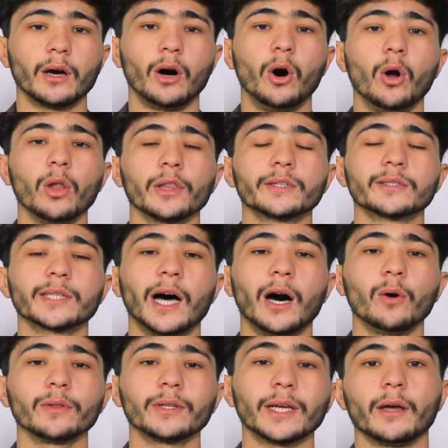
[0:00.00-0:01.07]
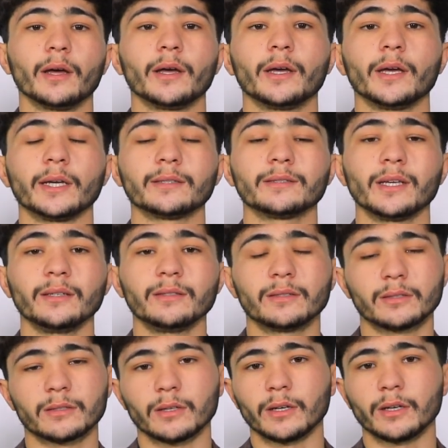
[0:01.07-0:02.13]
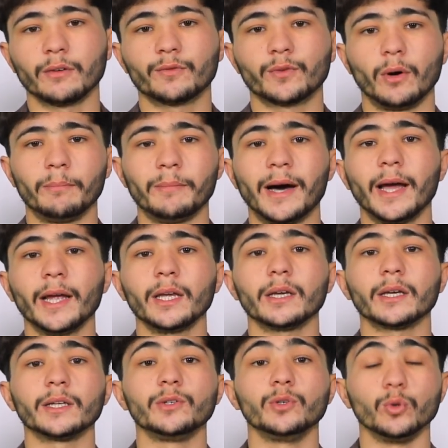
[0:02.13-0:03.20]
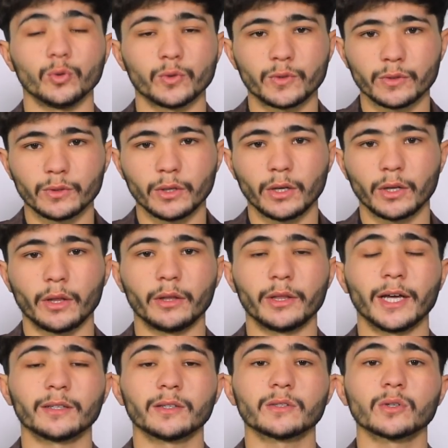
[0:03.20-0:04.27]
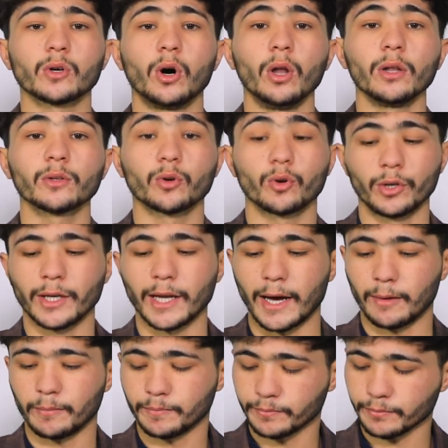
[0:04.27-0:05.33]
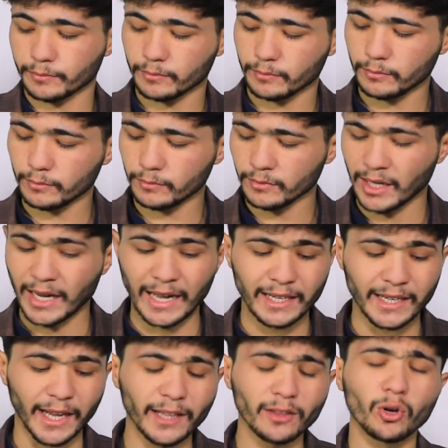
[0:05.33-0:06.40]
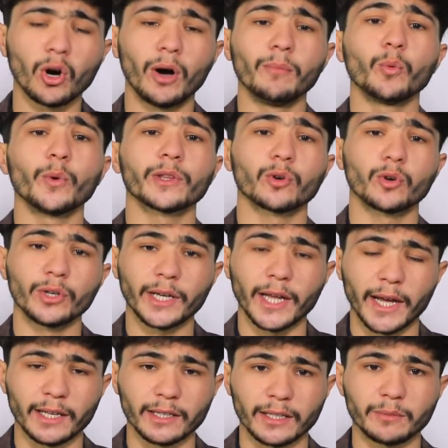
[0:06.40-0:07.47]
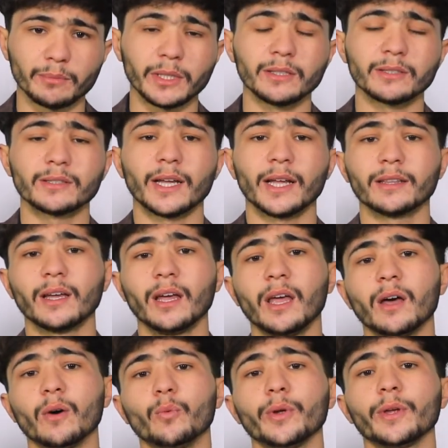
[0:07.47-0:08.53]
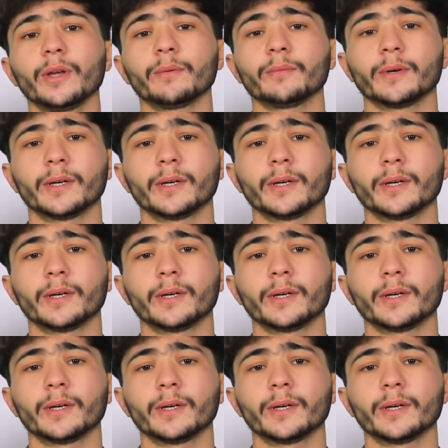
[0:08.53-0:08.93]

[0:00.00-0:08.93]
all the sound exists from my nose. That is called ghunna. And idgham with ghunna, it means that we